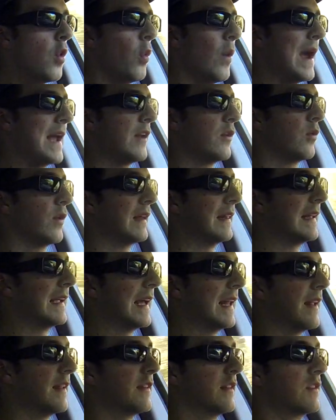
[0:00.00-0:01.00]
way to really
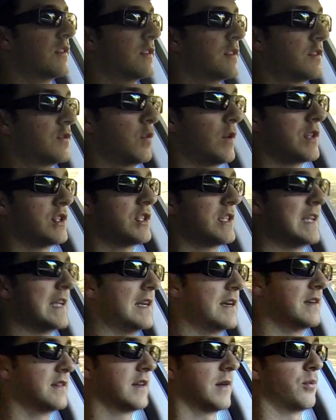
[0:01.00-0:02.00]
get it to switch
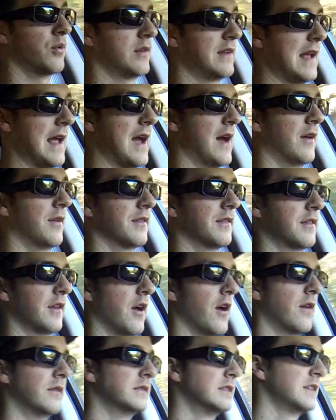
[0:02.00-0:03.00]
gears up or down.
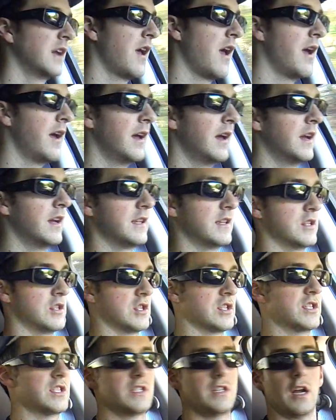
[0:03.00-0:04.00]
So you're
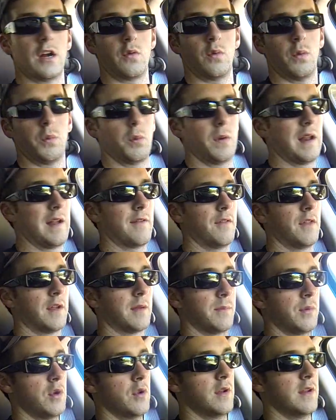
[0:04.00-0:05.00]
just stuck with whatever the
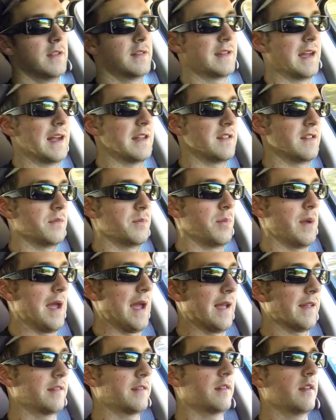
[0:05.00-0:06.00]
computer decides is
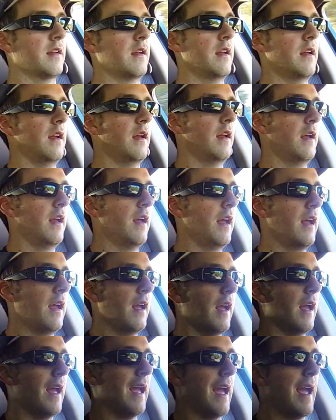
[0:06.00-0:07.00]
best.
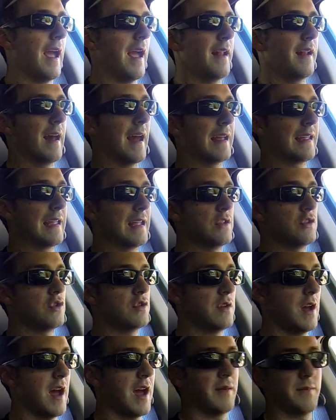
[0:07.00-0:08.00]
And I kid
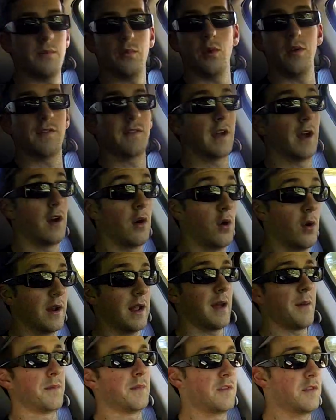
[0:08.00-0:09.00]
you not, we've caught
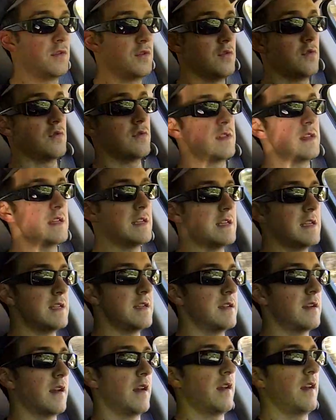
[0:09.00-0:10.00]
up to
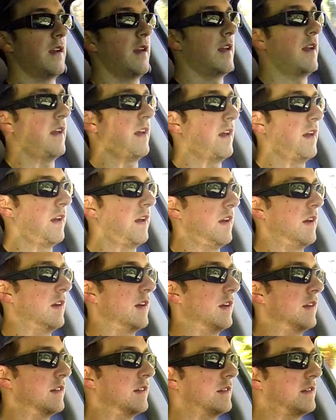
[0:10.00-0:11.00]
the
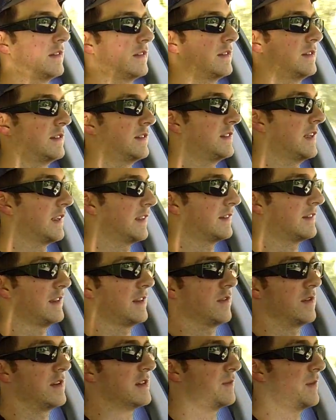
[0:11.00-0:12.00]
6
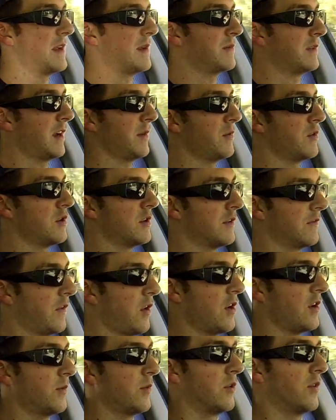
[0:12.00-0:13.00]
Series BMW
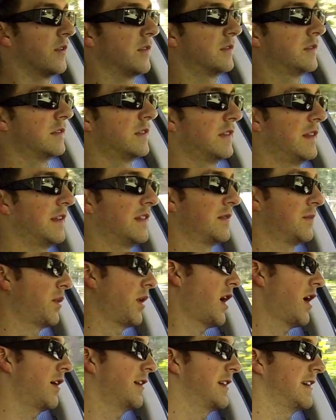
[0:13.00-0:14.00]
convertible. This
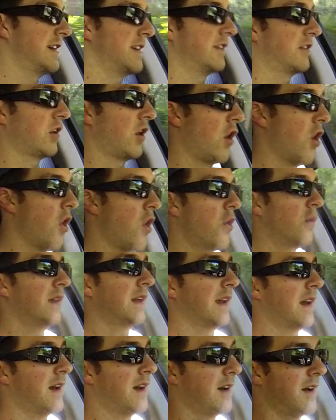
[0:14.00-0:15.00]
Impala is
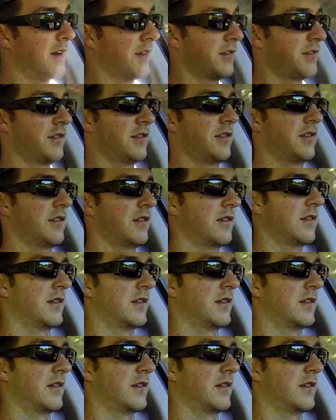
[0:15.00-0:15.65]
hauling us.